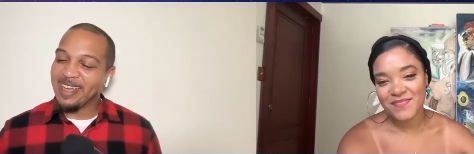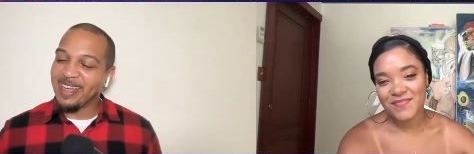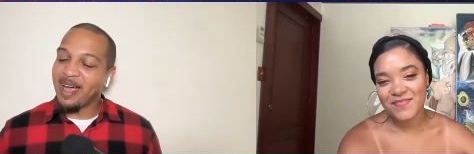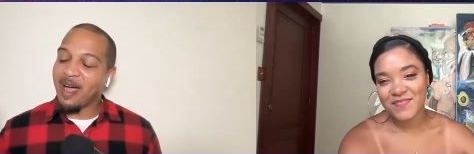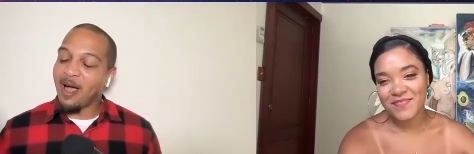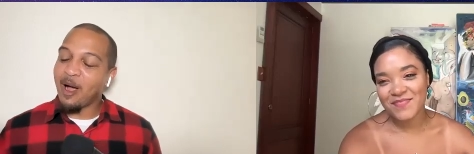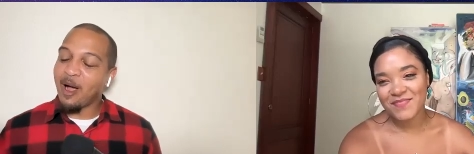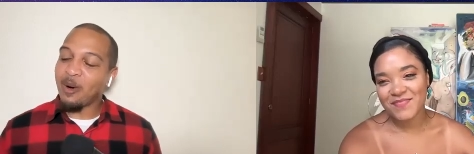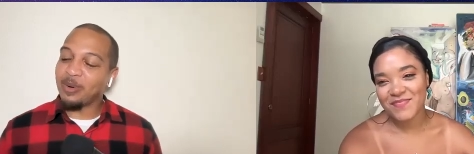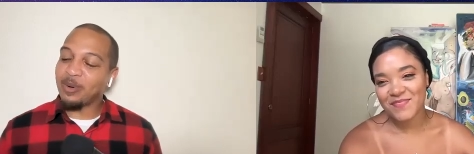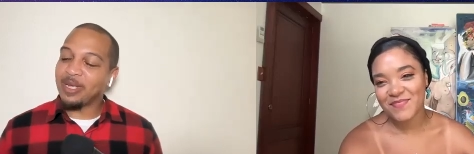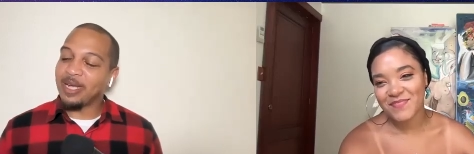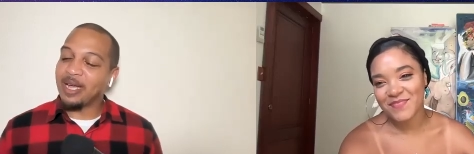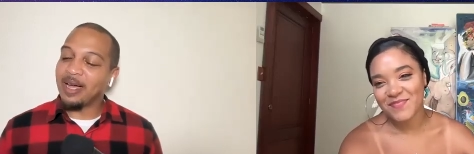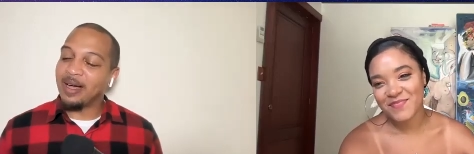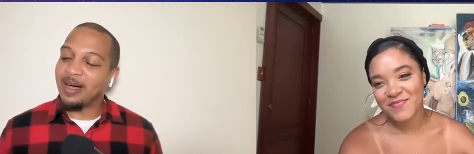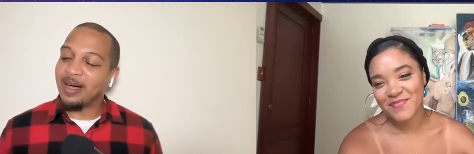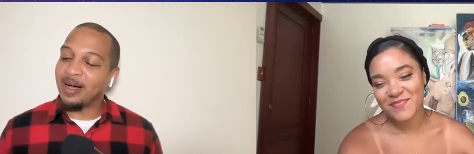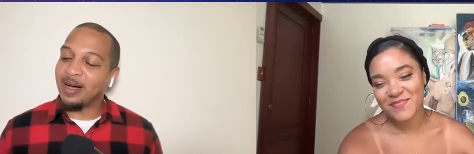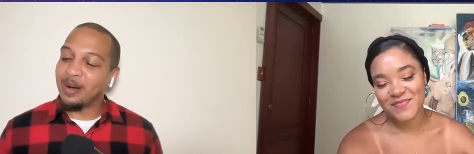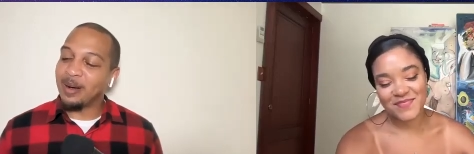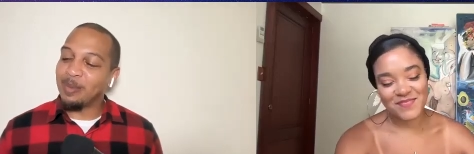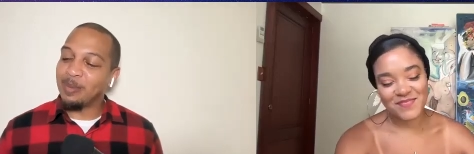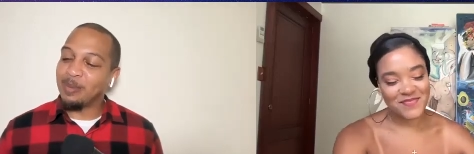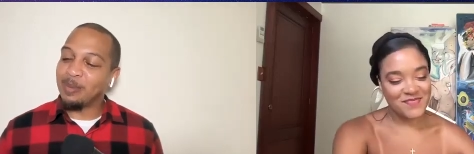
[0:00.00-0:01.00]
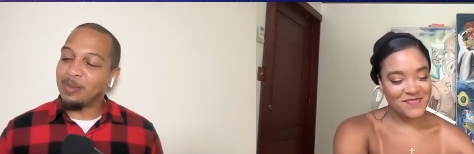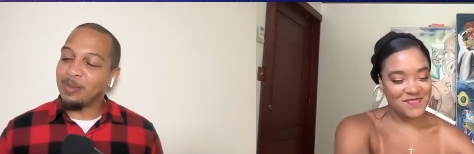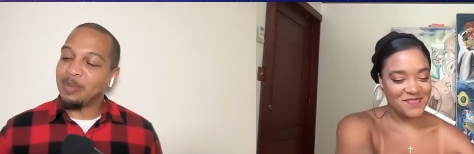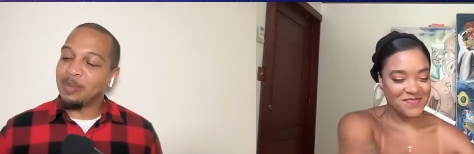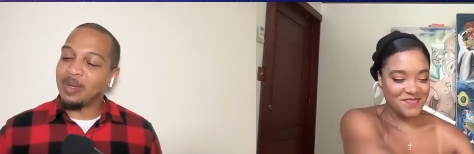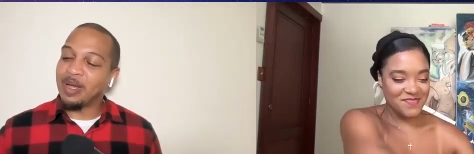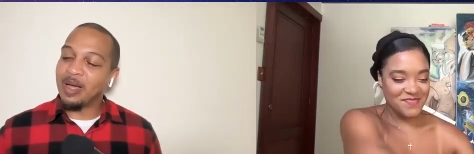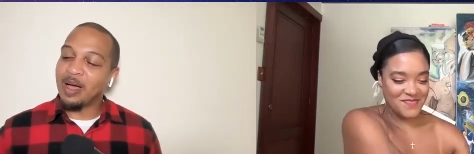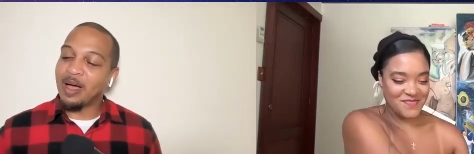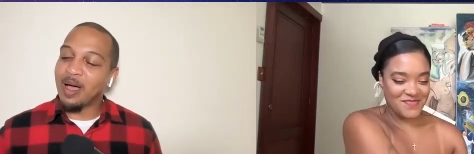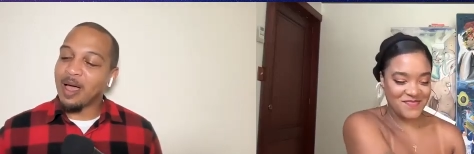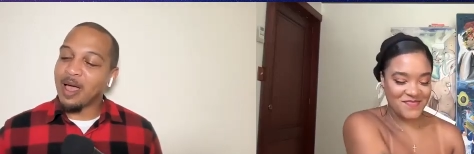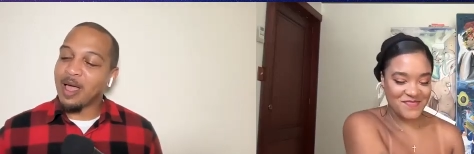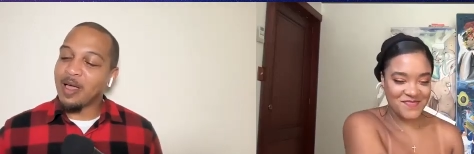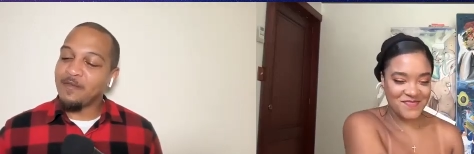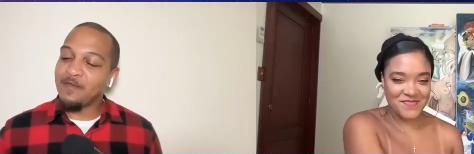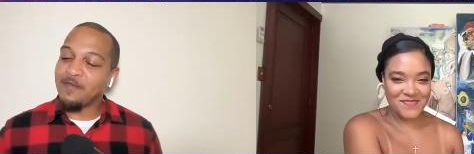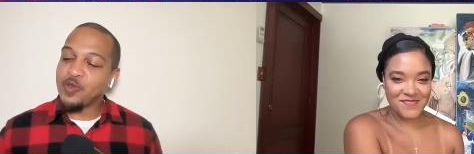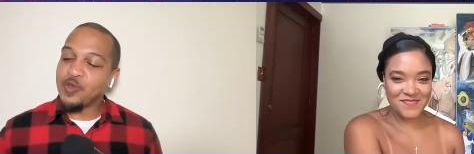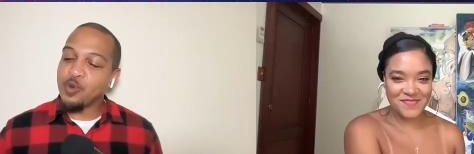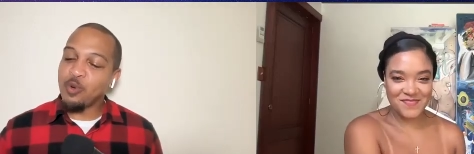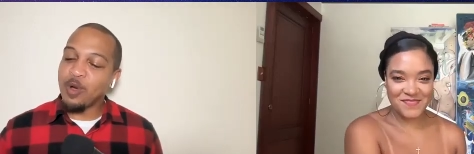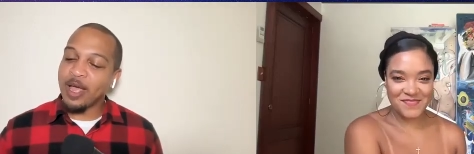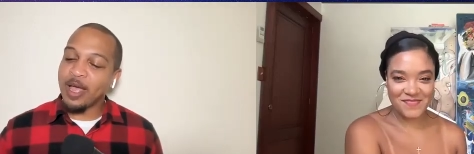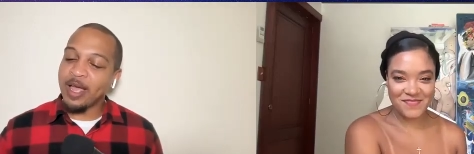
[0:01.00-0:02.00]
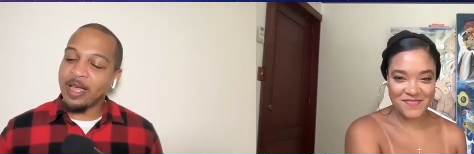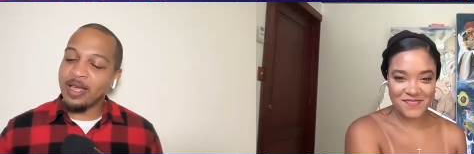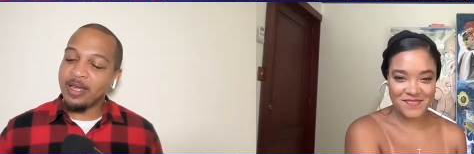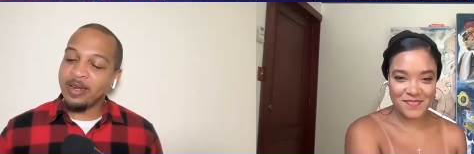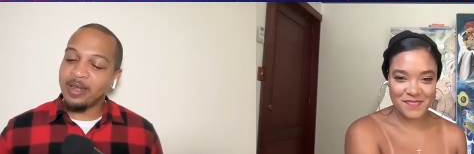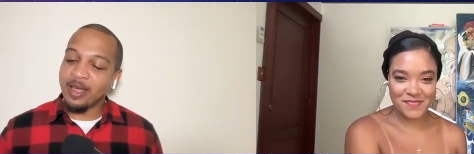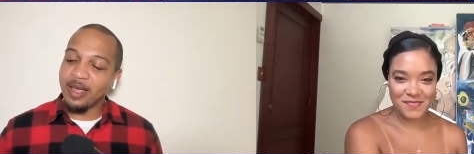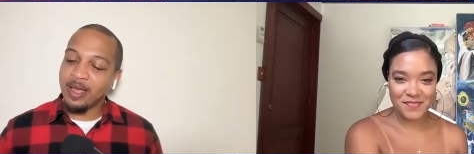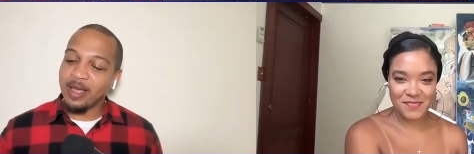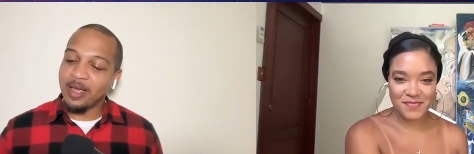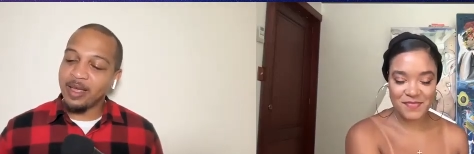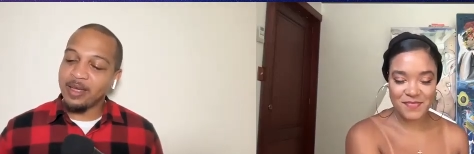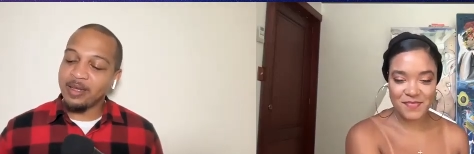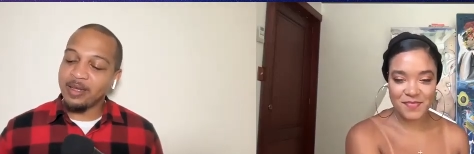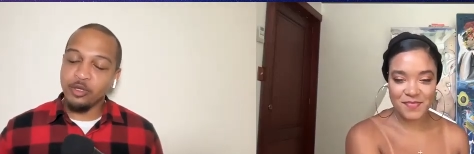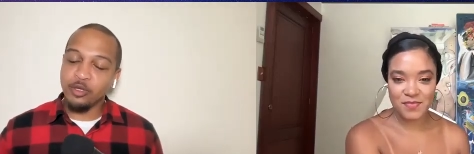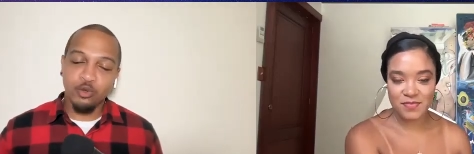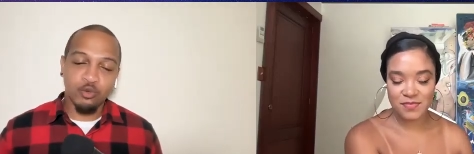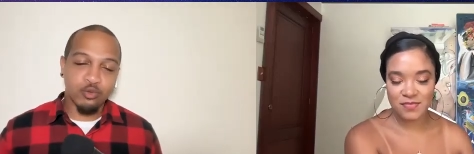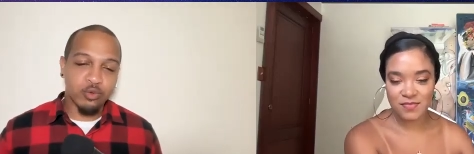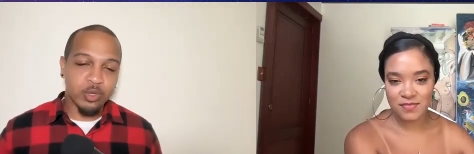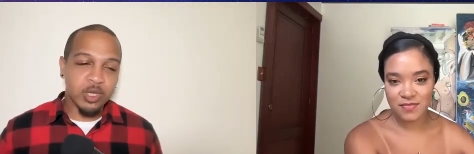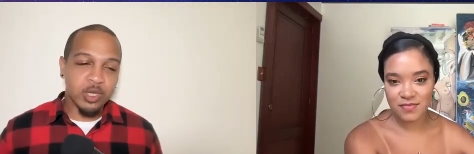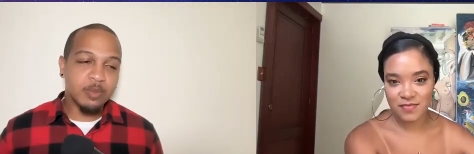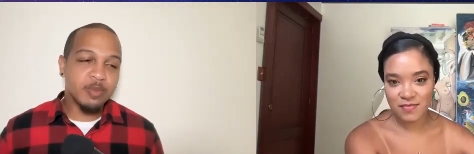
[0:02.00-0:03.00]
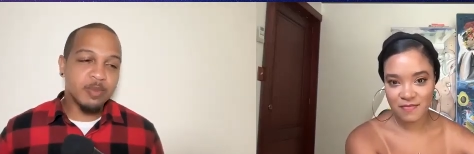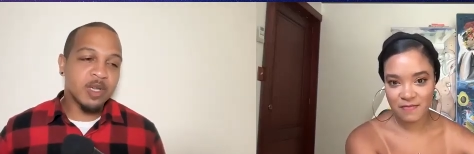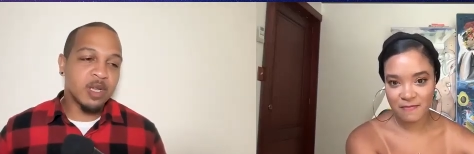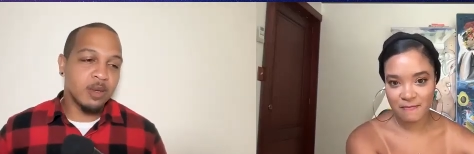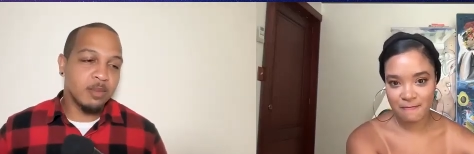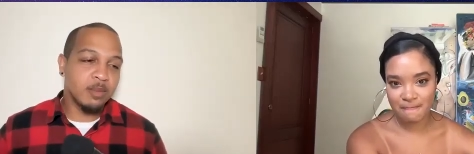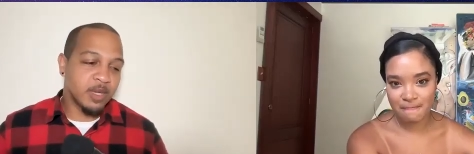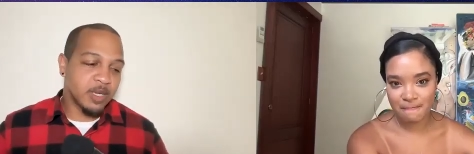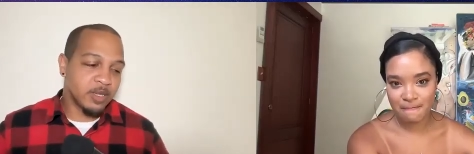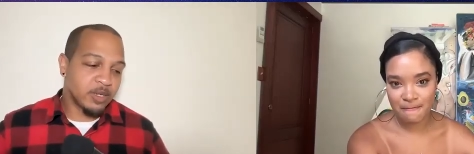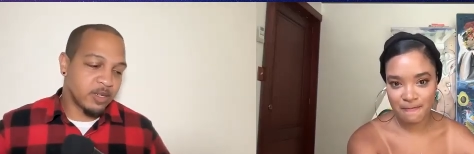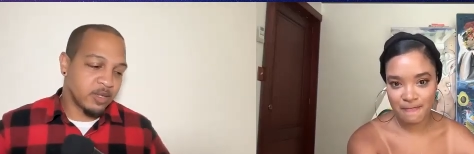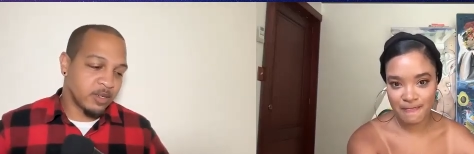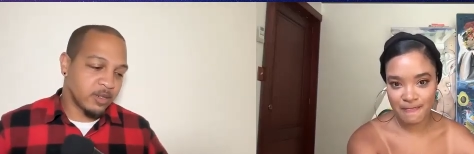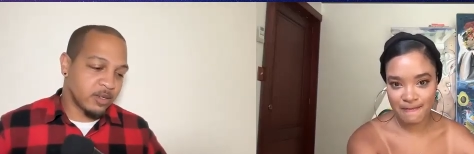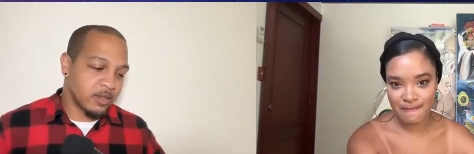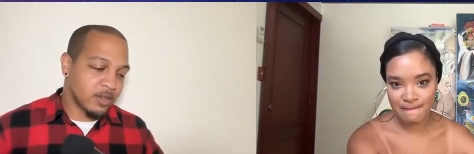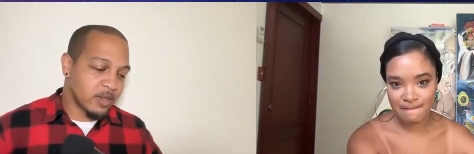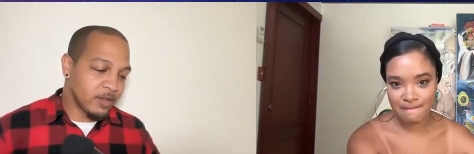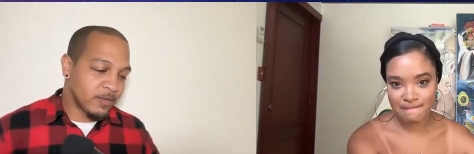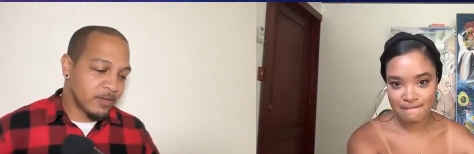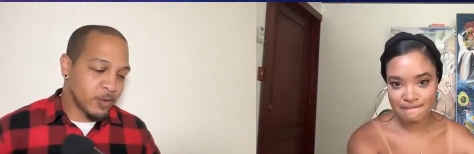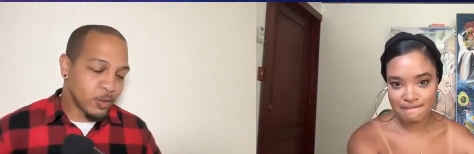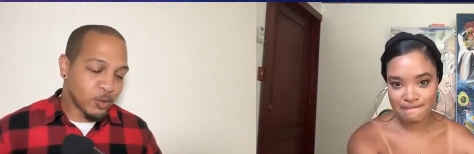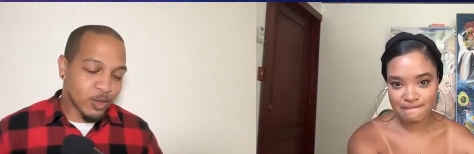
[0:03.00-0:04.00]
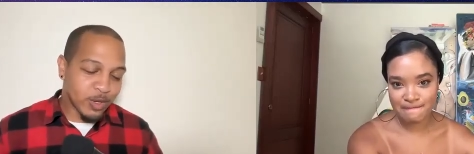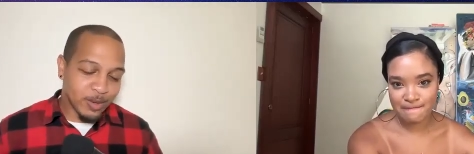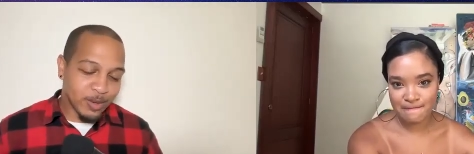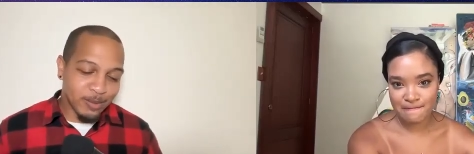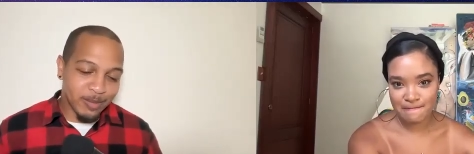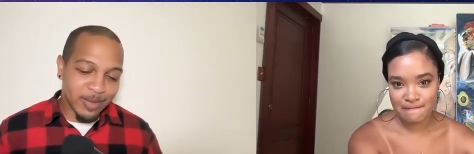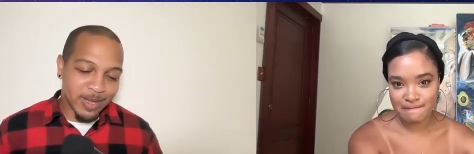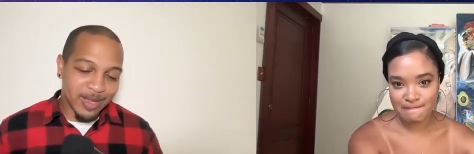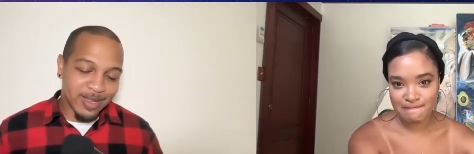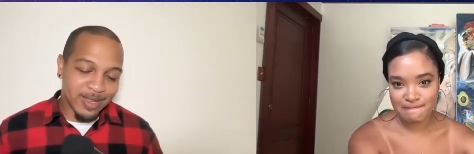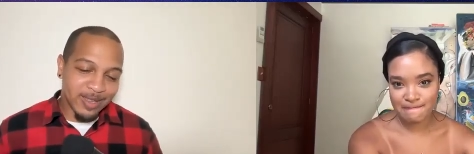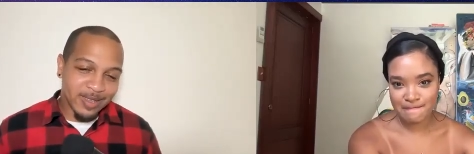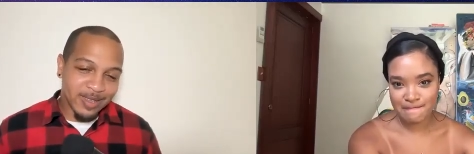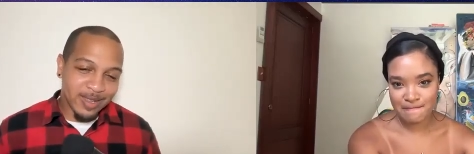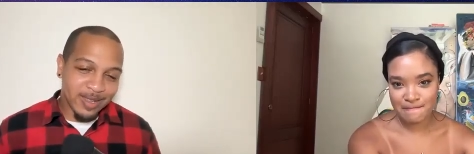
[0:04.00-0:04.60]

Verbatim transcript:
Speaker 1: All right. Um, if you had a dream commission, if you could make